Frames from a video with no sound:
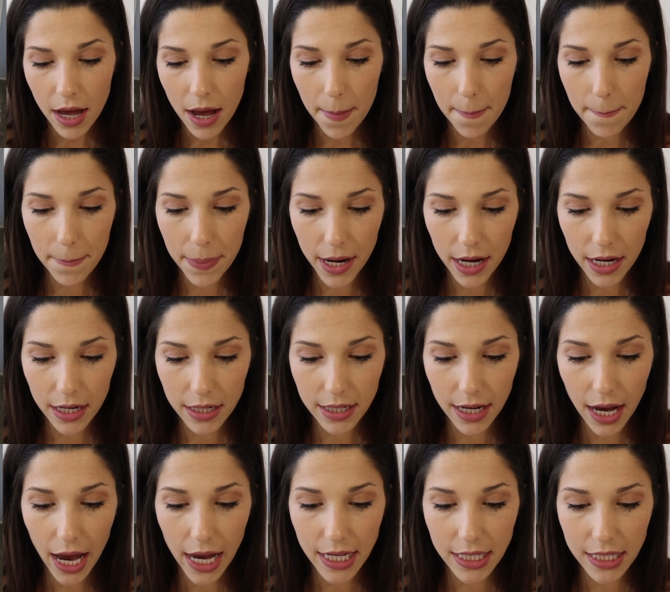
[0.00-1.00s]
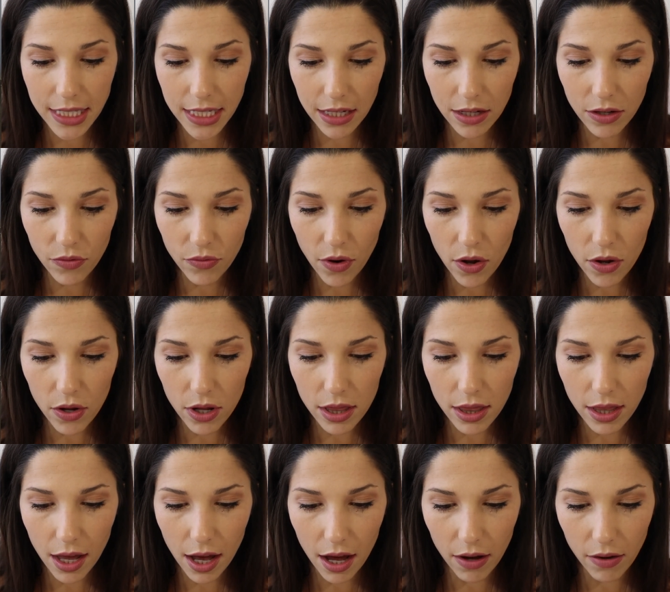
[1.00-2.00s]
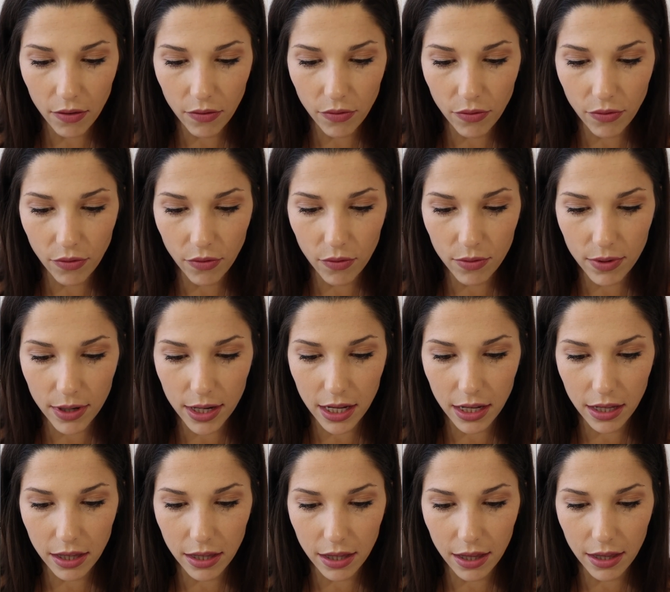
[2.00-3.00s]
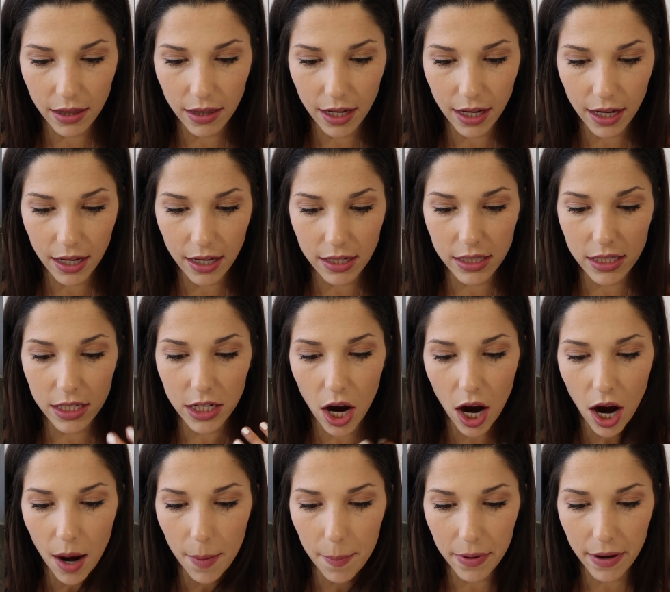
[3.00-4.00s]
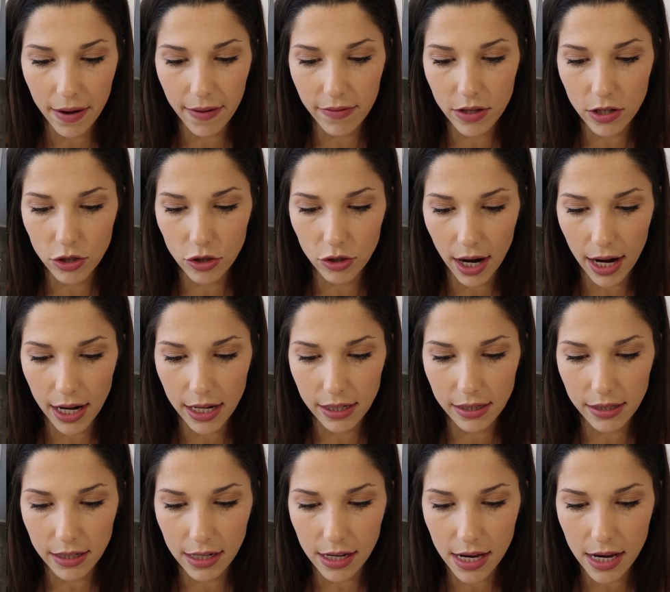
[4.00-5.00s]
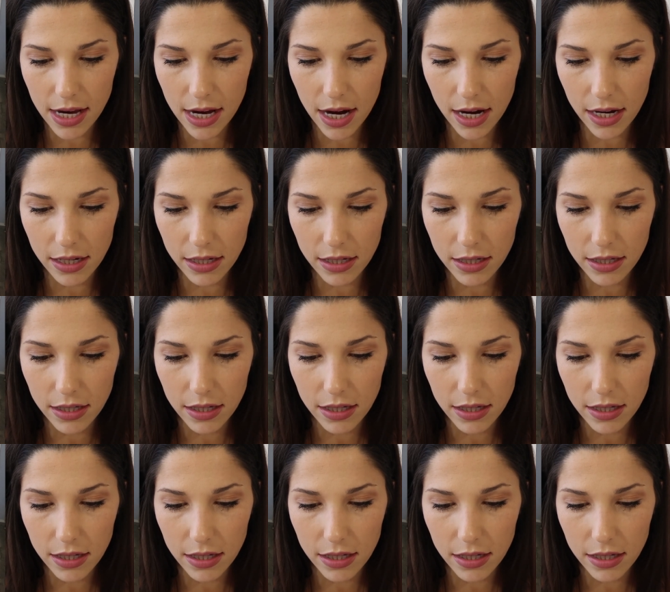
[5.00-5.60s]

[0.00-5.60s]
But I did fall in love with the top of the dress, and